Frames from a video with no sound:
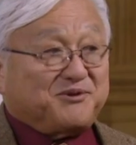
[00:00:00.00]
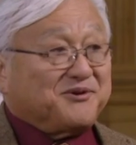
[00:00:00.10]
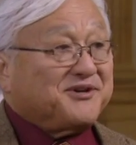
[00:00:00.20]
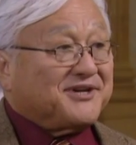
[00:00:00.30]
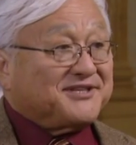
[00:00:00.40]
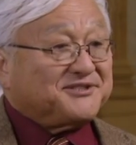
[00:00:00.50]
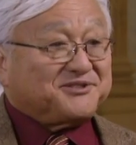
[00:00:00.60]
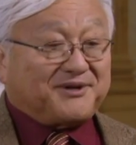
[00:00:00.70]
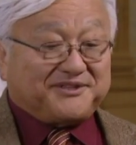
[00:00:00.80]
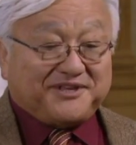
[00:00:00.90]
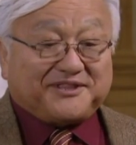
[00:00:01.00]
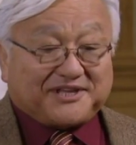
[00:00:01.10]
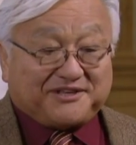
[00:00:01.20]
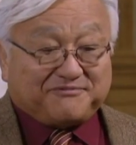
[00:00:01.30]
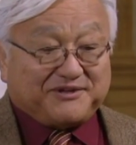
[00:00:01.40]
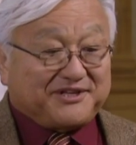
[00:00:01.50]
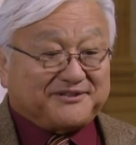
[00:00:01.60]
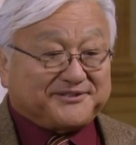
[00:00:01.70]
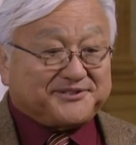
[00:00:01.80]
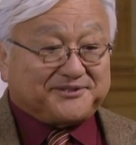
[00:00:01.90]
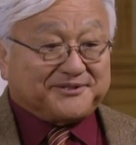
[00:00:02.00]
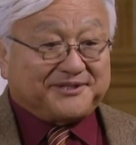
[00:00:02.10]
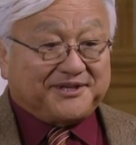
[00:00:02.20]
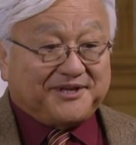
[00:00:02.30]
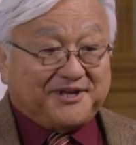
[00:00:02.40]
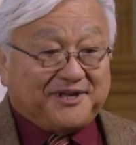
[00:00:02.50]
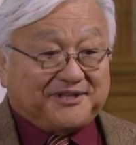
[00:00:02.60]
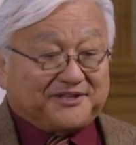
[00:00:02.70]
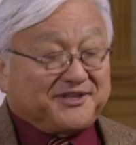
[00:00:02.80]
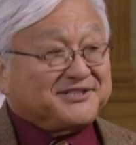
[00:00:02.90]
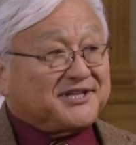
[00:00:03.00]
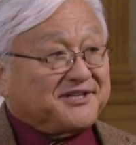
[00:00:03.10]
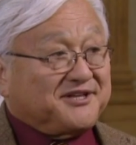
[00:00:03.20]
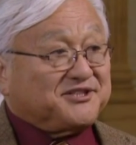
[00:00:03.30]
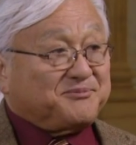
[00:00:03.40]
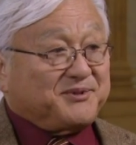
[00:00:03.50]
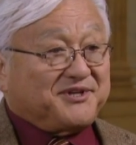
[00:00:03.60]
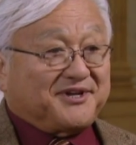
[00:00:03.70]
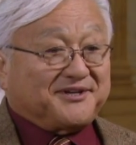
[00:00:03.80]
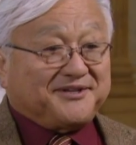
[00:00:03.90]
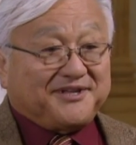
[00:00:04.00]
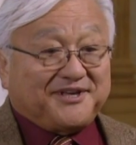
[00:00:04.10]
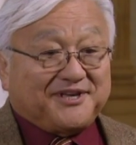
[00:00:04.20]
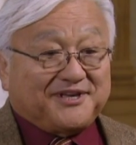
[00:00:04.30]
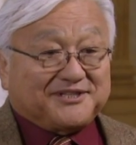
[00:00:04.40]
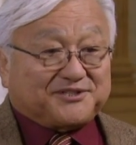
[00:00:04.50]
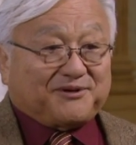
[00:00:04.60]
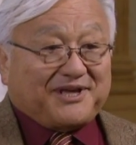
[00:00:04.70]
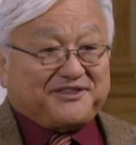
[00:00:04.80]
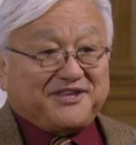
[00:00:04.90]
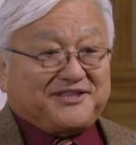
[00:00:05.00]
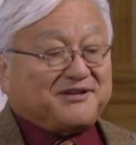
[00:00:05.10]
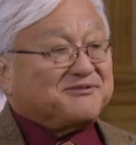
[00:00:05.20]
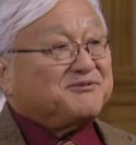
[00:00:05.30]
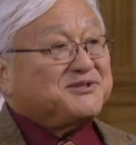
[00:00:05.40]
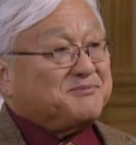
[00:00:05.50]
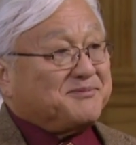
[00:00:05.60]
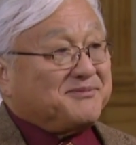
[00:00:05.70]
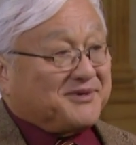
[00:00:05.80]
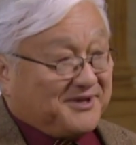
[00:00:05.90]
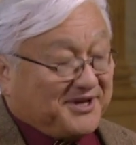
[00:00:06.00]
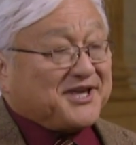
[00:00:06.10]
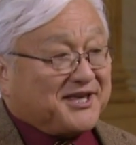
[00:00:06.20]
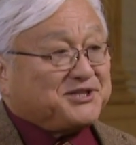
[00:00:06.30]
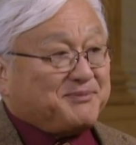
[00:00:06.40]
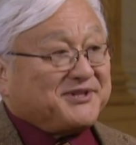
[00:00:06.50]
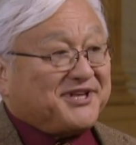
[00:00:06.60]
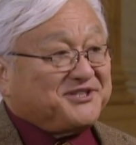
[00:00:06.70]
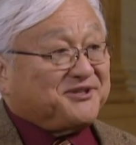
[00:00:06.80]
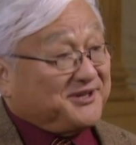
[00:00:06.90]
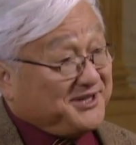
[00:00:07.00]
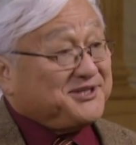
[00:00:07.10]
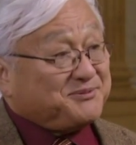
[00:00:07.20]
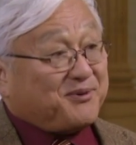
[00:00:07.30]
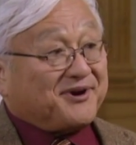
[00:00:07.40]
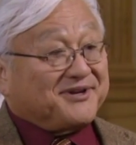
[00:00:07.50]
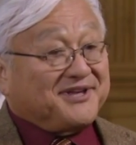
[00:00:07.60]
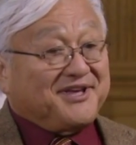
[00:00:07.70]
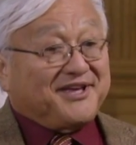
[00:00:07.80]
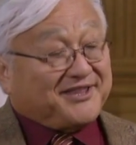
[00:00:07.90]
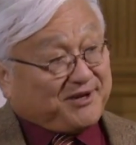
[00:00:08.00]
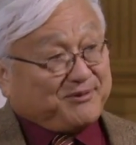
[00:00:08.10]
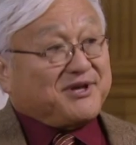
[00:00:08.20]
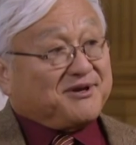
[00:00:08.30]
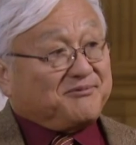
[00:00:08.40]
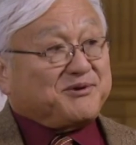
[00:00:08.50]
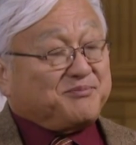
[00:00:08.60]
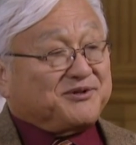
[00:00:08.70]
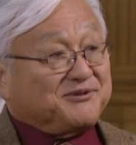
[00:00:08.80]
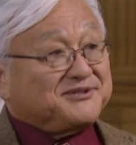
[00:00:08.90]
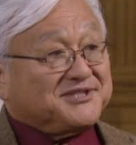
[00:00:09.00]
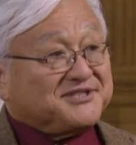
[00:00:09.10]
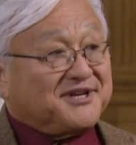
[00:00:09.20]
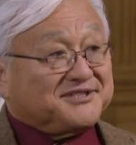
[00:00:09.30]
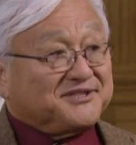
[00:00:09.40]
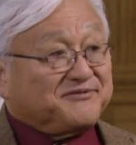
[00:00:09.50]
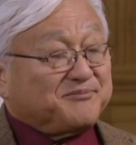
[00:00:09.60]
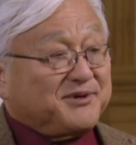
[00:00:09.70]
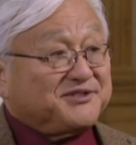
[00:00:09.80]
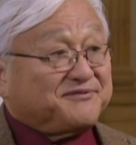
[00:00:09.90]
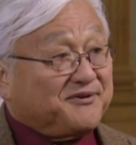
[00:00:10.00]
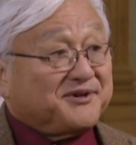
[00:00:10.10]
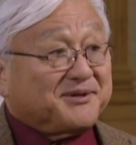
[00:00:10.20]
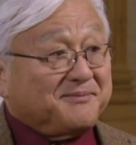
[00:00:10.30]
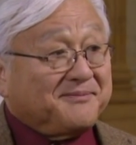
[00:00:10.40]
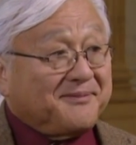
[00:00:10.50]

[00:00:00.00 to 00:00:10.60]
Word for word: a community organizer, so I think that he really understood the things that needed to be done. So I think that there was an, an expectation on his part that we, uh, we produce these kinds of information for him.